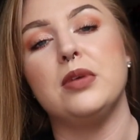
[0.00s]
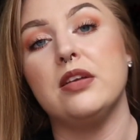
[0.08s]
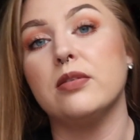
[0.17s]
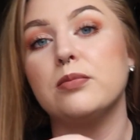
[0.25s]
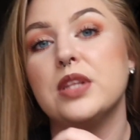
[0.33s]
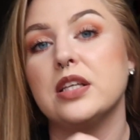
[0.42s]

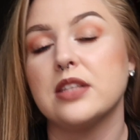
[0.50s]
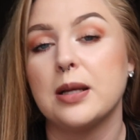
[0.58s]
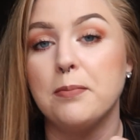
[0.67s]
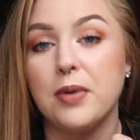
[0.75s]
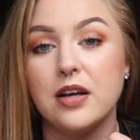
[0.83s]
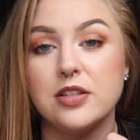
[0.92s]
Even things
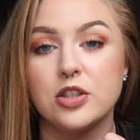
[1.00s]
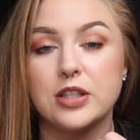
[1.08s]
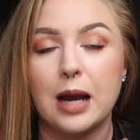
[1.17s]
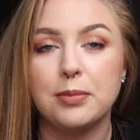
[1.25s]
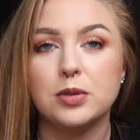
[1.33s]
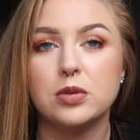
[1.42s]
like Buzz, your
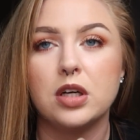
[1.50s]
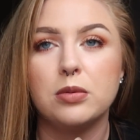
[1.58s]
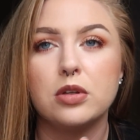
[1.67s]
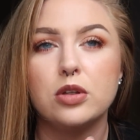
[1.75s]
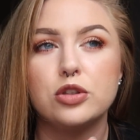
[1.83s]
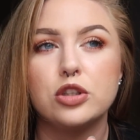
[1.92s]
captain will come
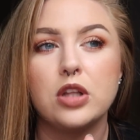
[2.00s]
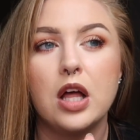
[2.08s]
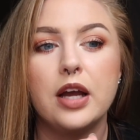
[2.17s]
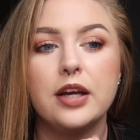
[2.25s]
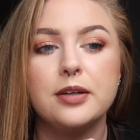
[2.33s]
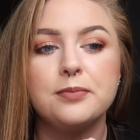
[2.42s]
and close your
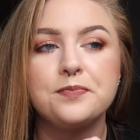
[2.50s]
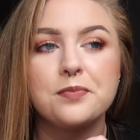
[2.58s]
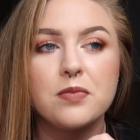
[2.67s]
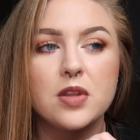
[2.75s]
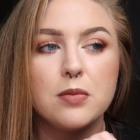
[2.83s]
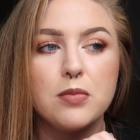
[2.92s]
line
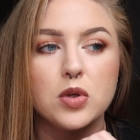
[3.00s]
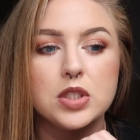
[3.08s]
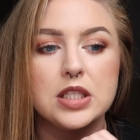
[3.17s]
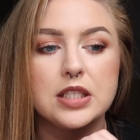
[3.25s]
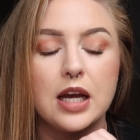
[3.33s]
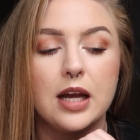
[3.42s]
most
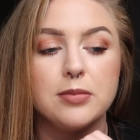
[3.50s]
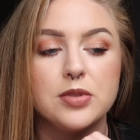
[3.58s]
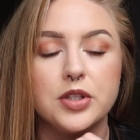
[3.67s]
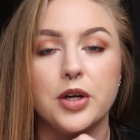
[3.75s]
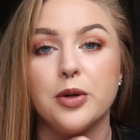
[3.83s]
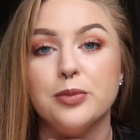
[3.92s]
of the time,
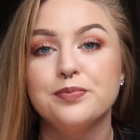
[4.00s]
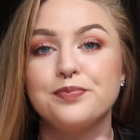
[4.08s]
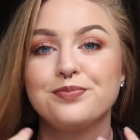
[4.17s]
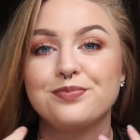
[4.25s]
so